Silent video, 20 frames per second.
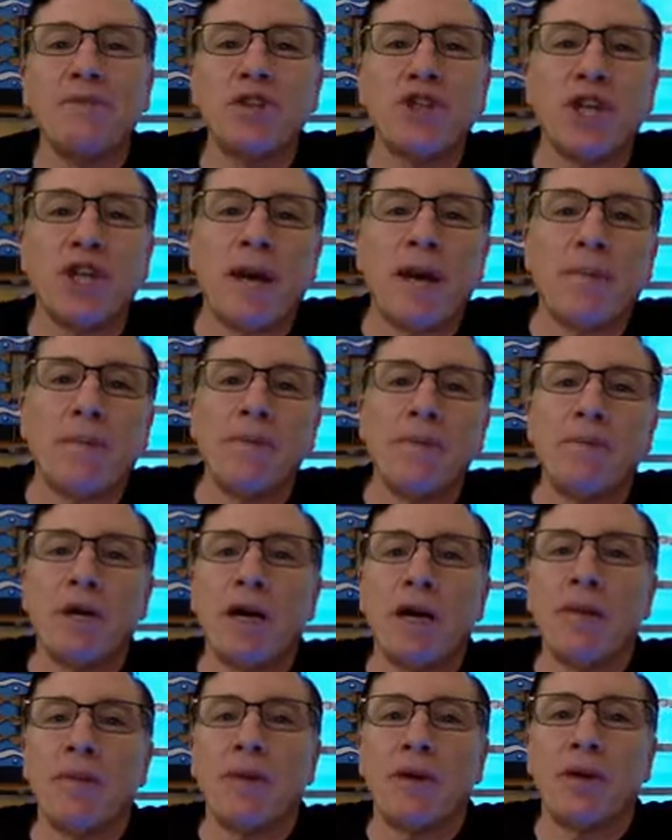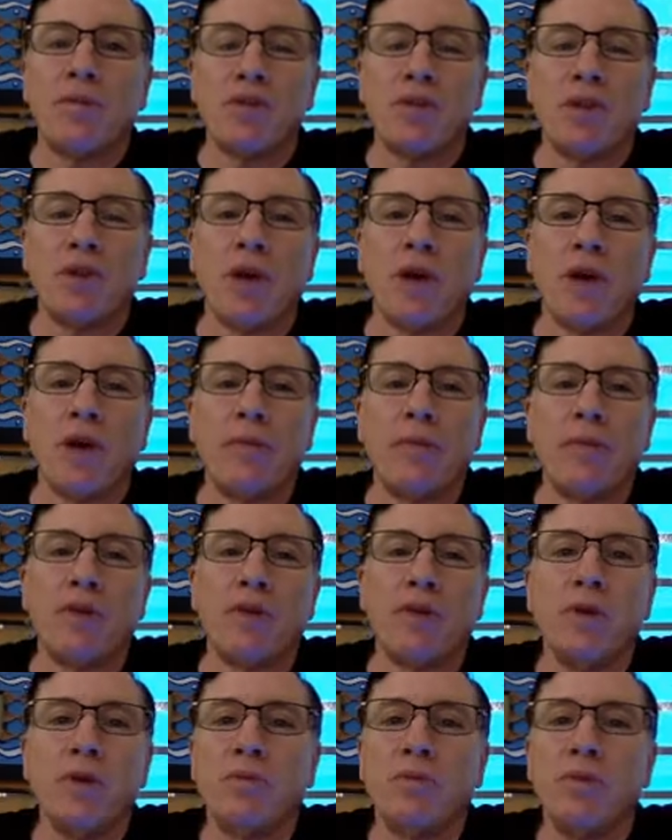Chaplain Bob, and I'm so happy you're
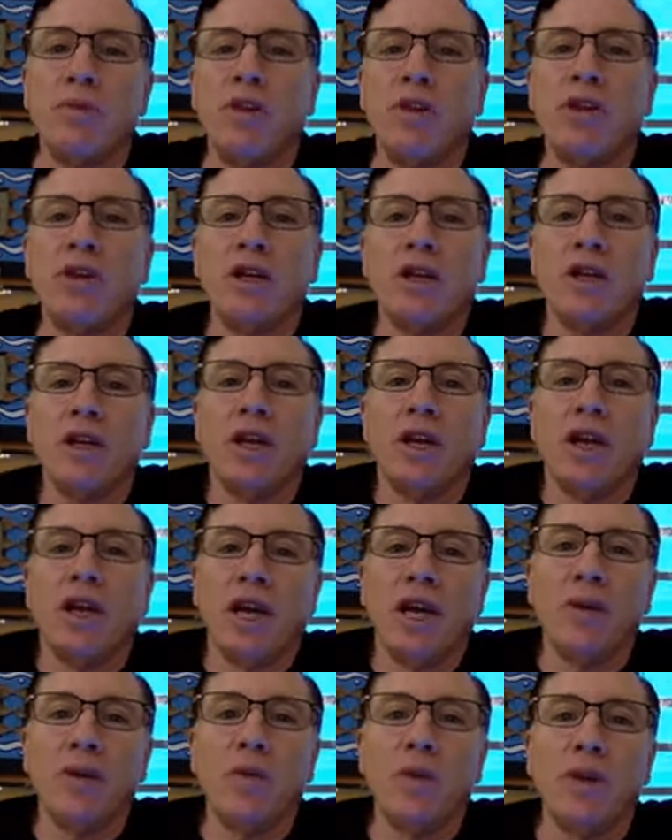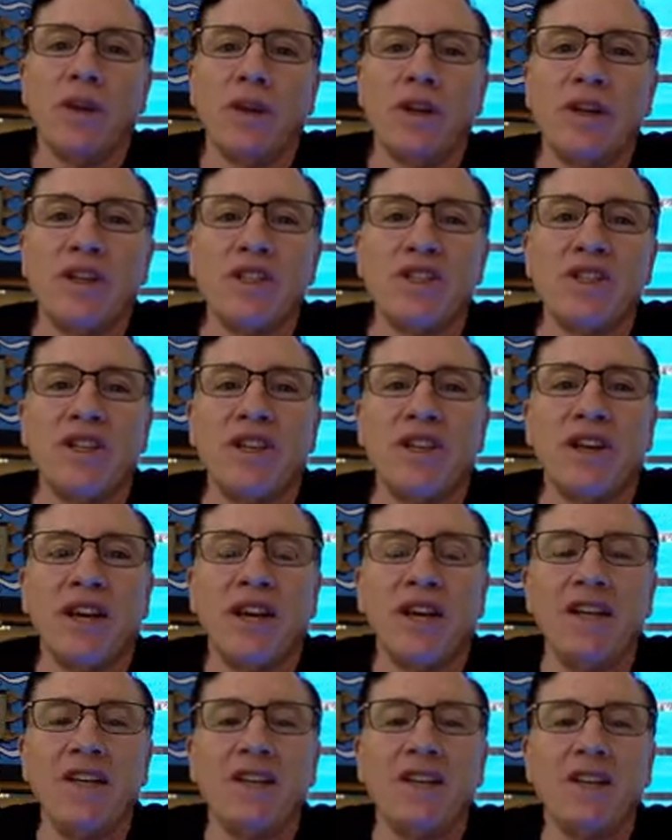with me and with us
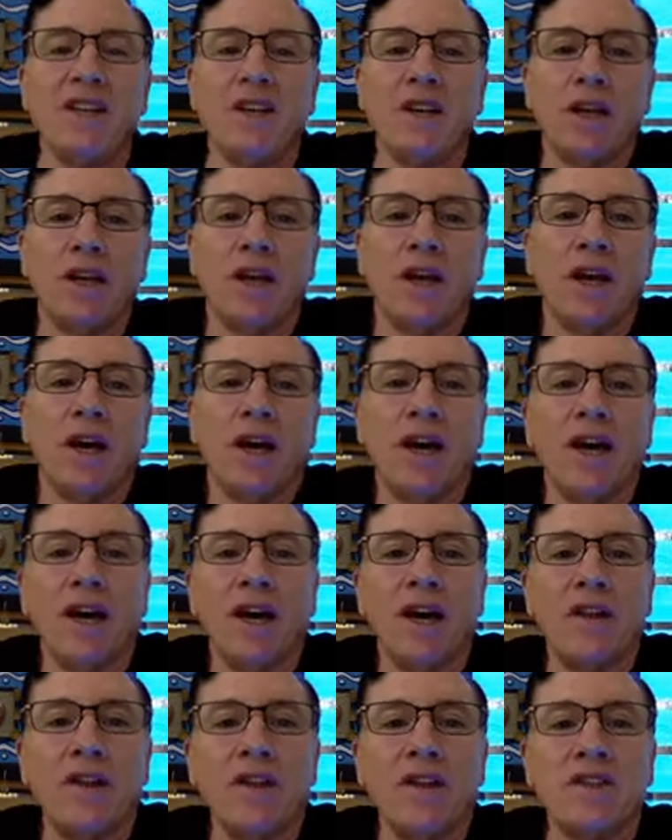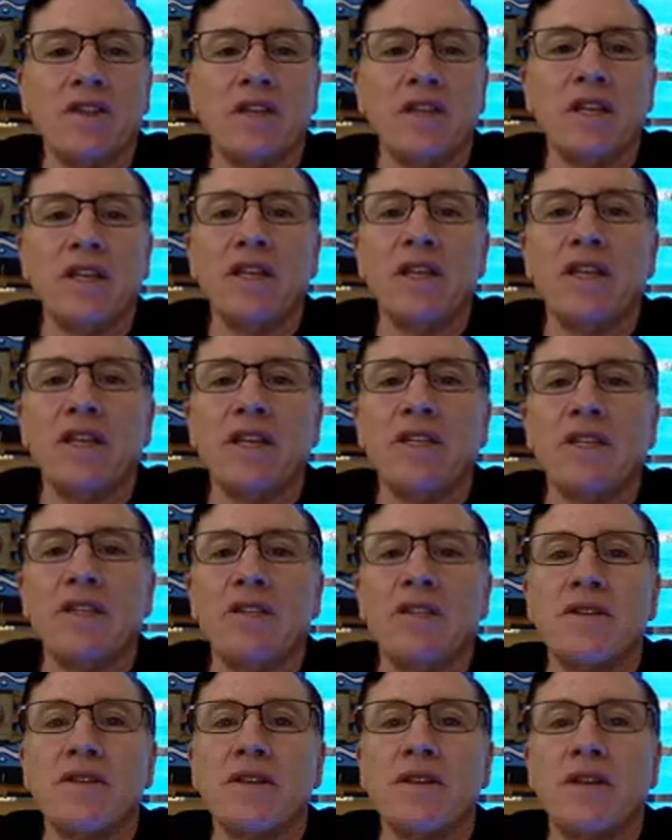tonight. This
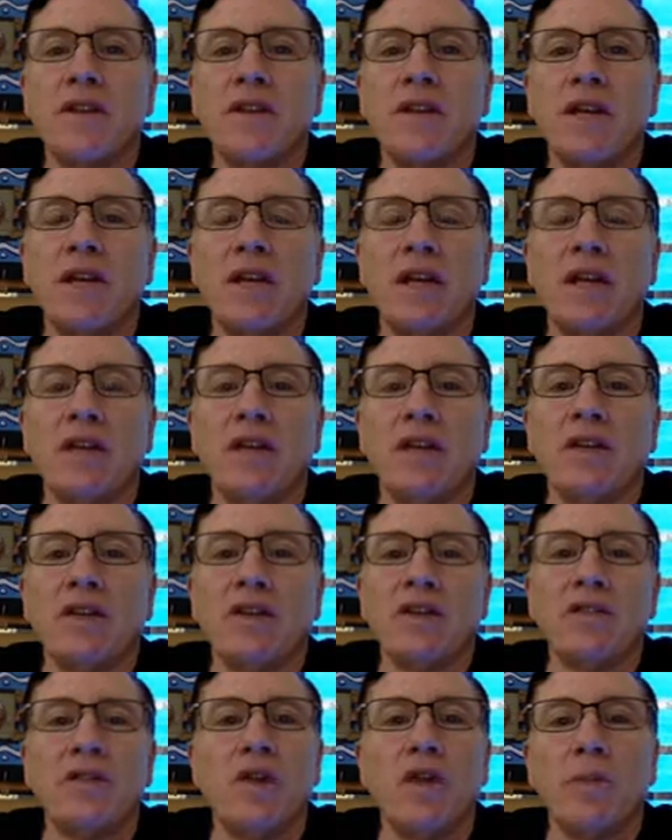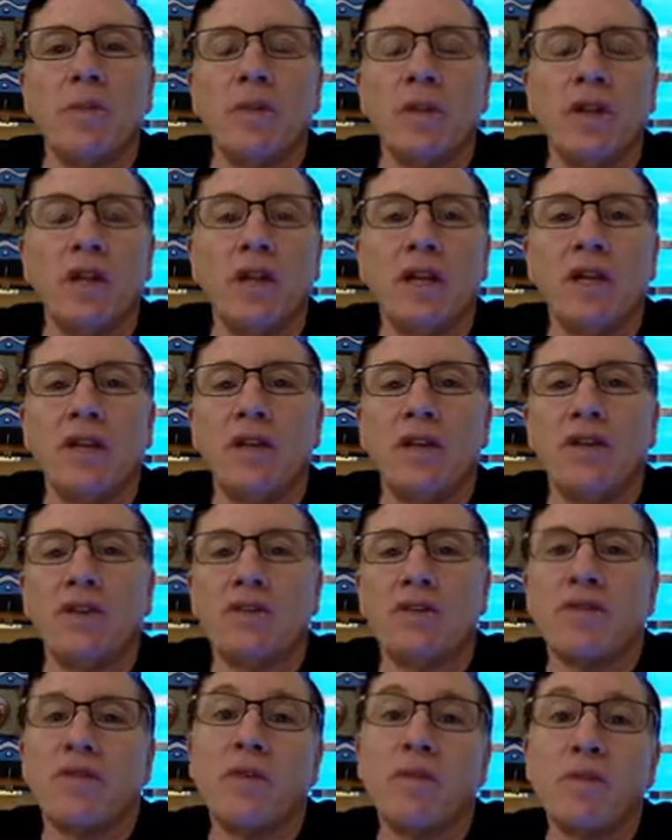is the Daily Dose of Hope, and the Daily
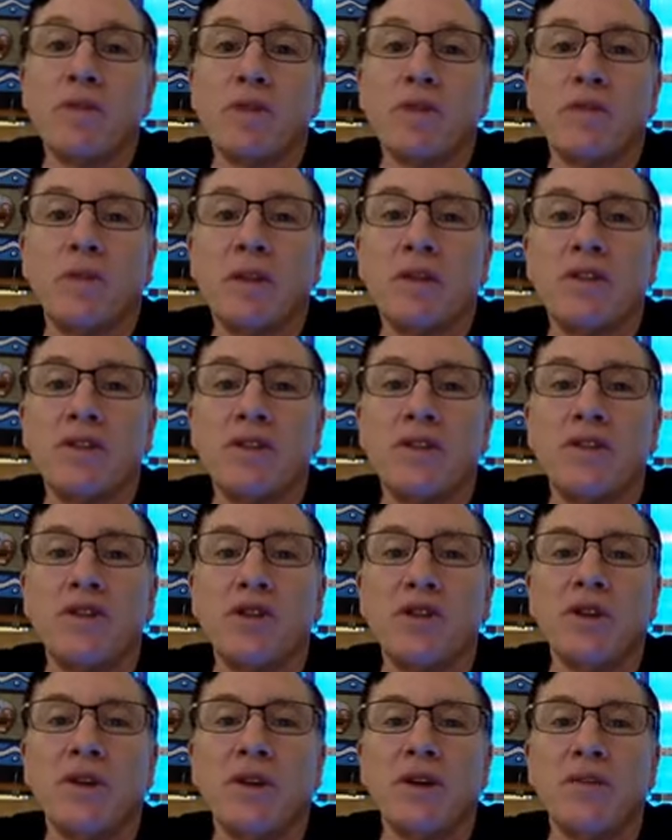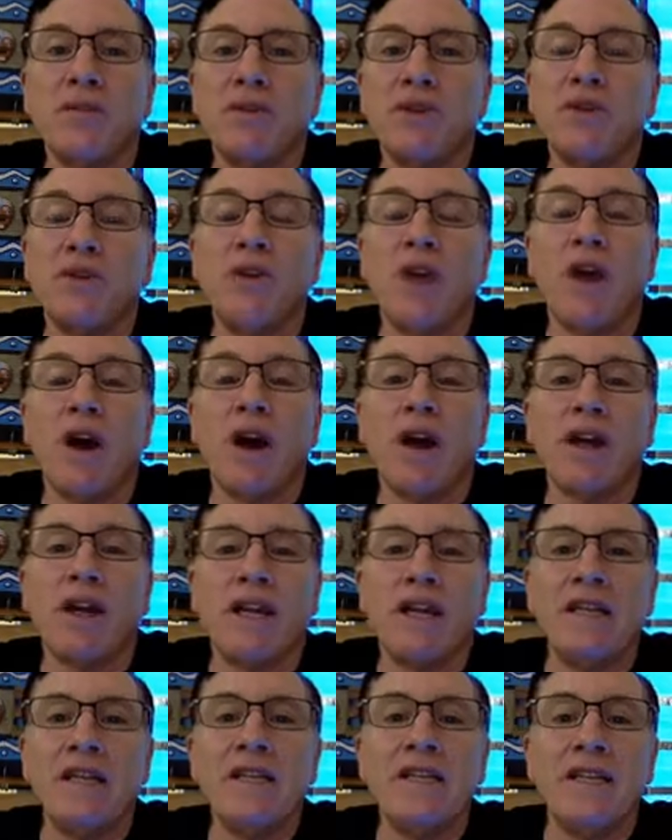Dose of Hope is a place that you can come to on
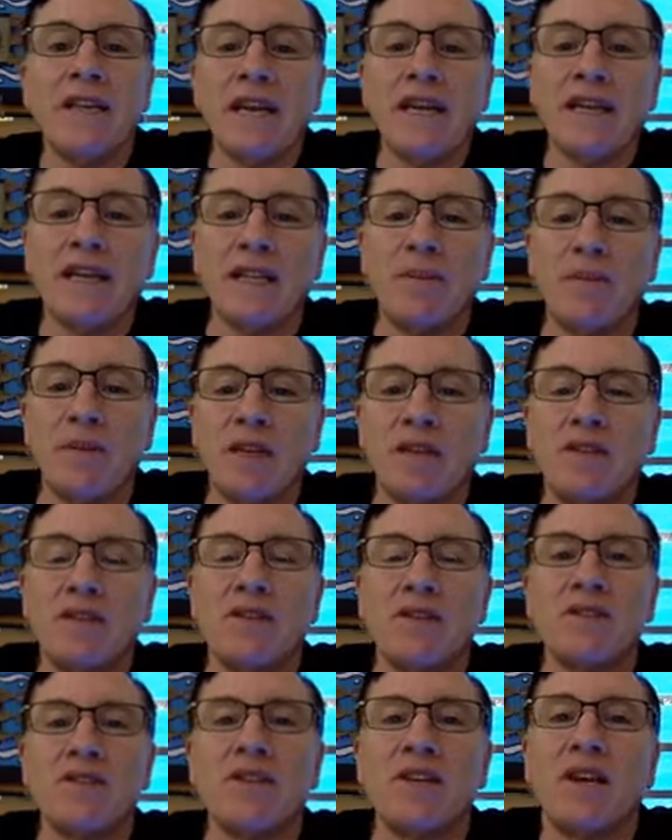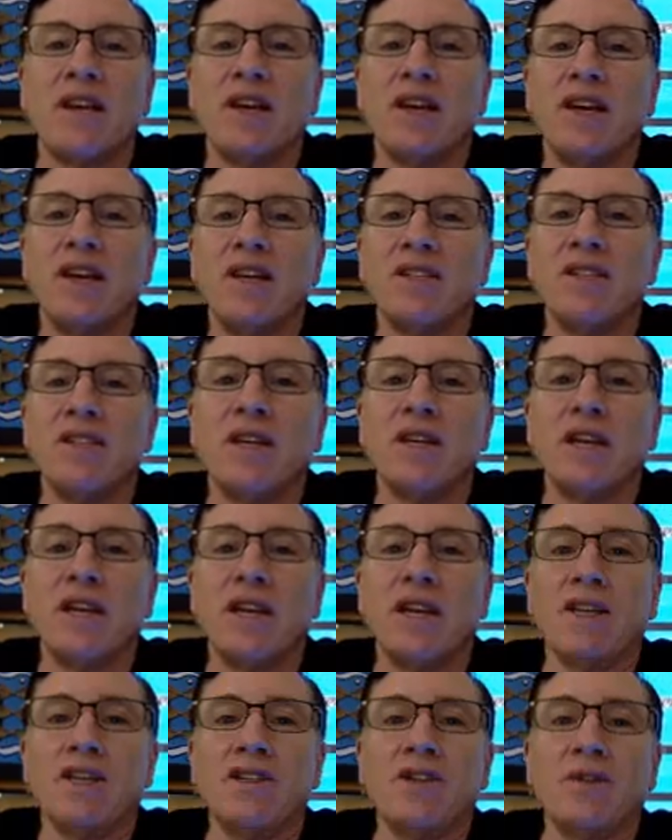a daily basis to
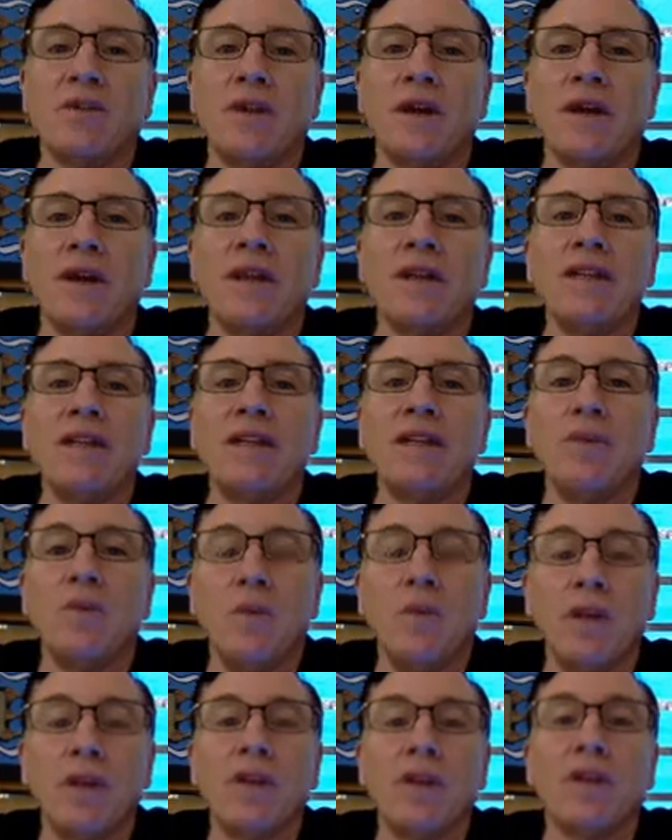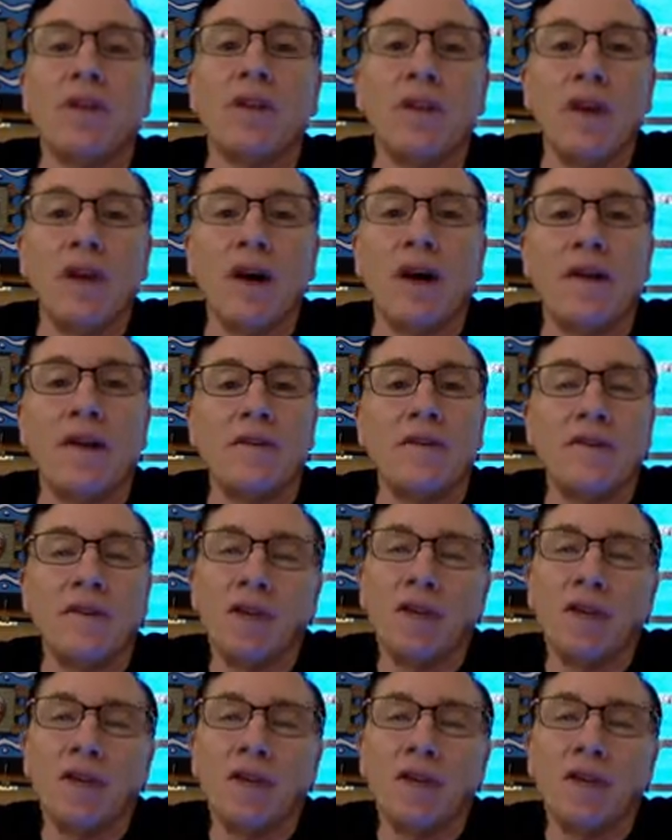connect directly with God.